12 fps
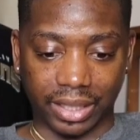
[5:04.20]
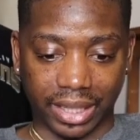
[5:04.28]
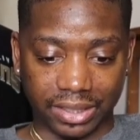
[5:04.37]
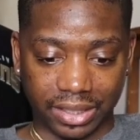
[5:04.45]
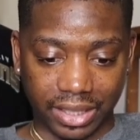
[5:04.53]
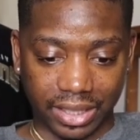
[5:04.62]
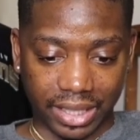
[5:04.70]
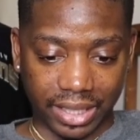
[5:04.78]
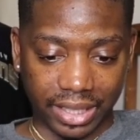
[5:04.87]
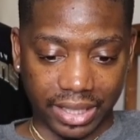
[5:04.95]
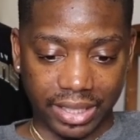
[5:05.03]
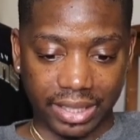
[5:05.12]

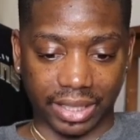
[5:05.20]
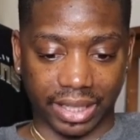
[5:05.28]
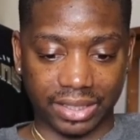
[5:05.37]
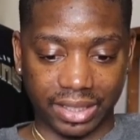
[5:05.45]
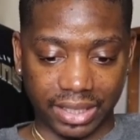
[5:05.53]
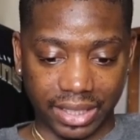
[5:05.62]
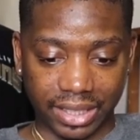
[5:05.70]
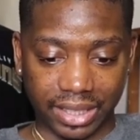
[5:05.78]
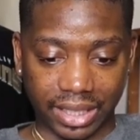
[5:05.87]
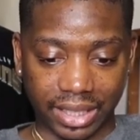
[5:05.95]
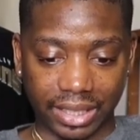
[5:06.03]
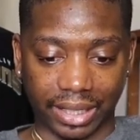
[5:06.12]
1988,
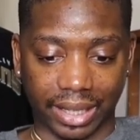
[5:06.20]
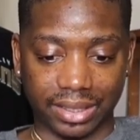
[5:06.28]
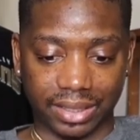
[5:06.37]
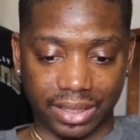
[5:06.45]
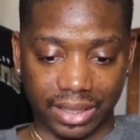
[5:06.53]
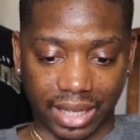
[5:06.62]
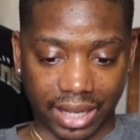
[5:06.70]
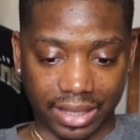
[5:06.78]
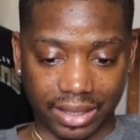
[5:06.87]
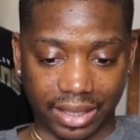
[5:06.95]
1989, 1990,